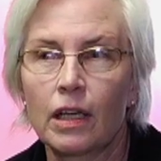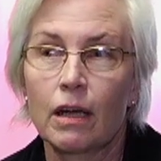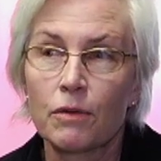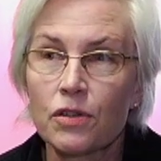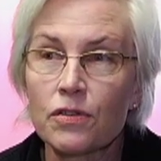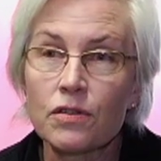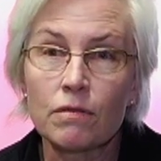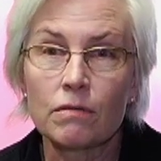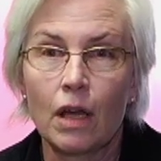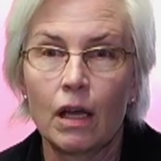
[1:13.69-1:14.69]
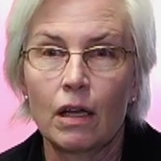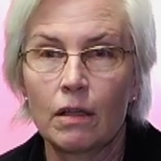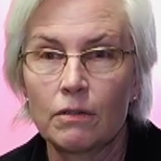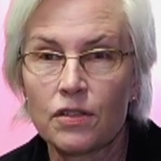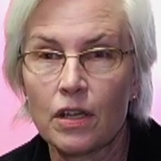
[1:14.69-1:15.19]
And I was
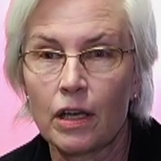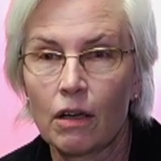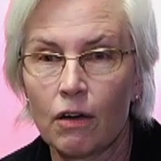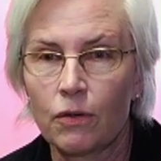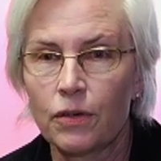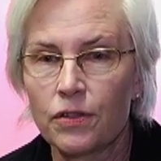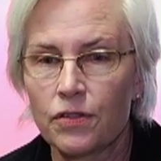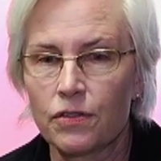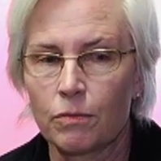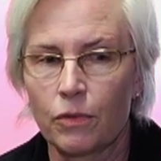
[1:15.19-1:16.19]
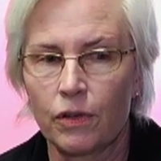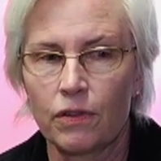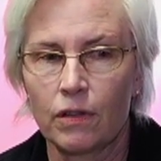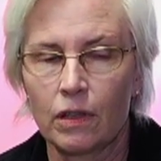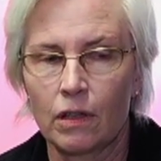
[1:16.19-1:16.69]
also studying art criticism
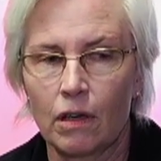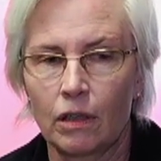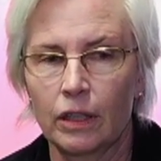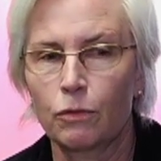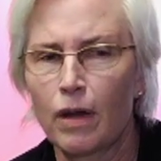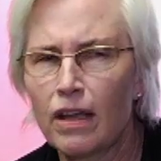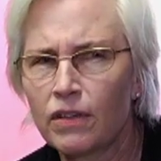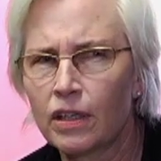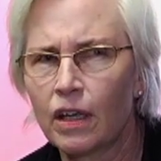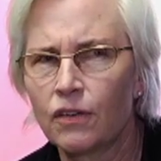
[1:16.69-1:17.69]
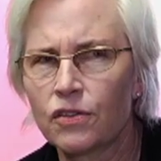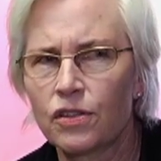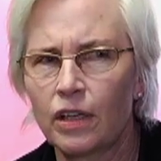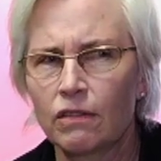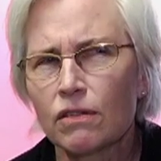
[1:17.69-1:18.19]
with Arlene Raven
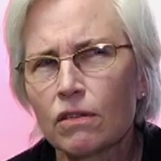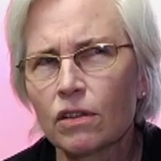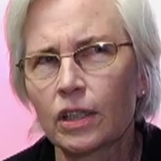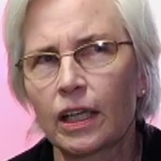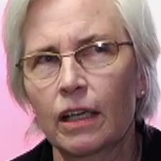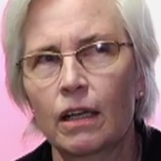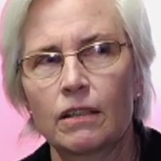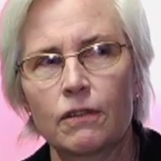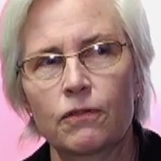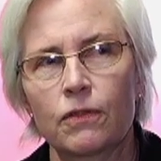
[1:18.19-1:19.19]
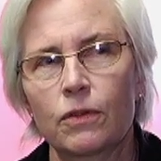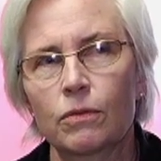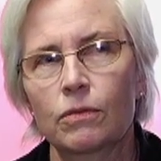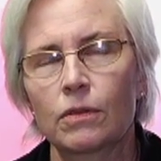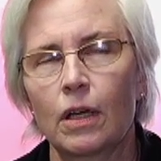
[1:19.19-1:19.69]
and looking at a different,
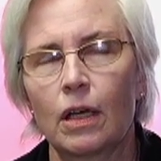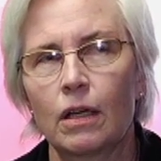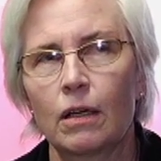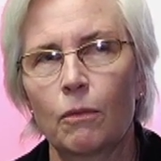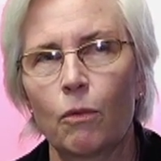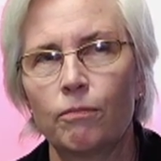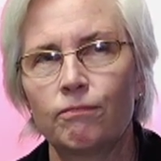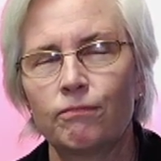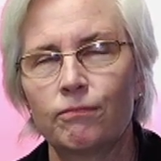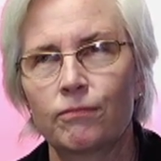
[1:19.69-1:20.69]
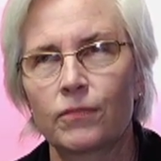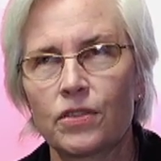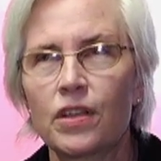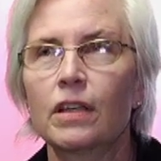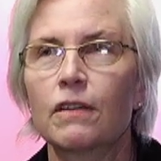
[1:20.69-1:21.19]

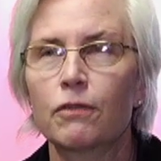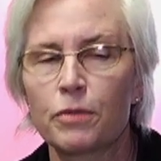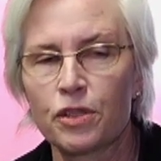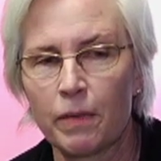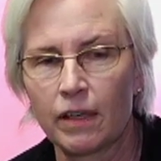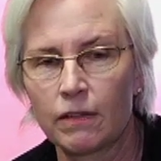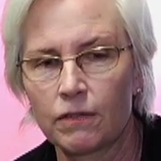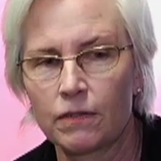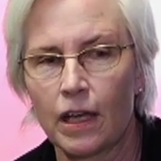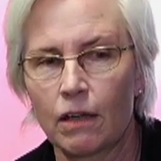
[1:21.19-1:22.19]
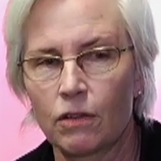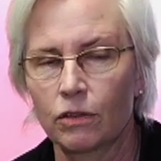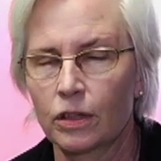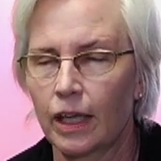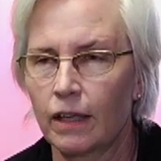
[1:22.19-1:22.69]
seeing a different perspective of how to
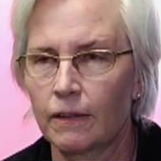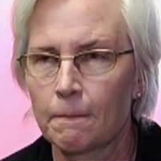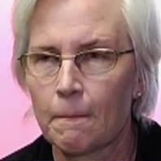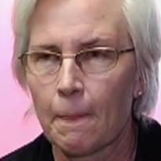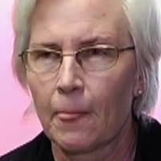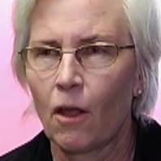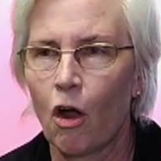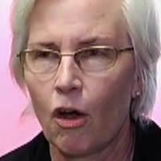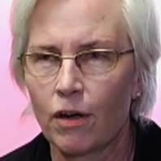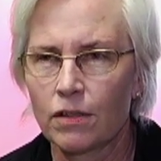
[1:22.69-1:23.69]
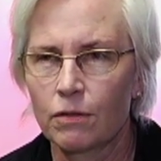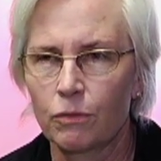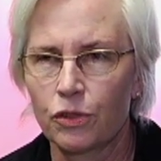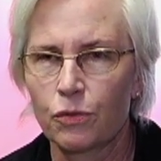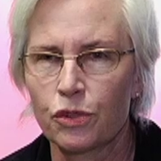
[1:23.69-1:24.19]
look at art,
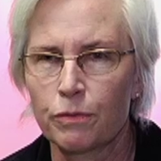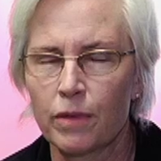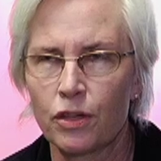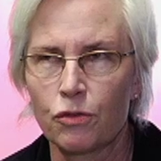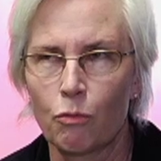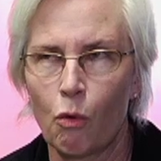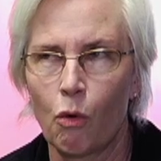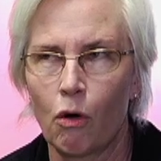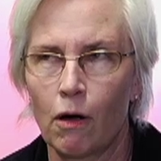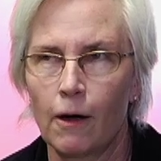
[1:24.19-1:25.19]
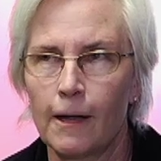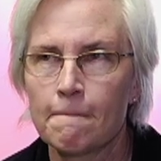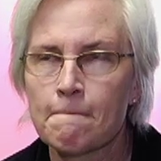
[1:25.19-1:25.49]
which was much more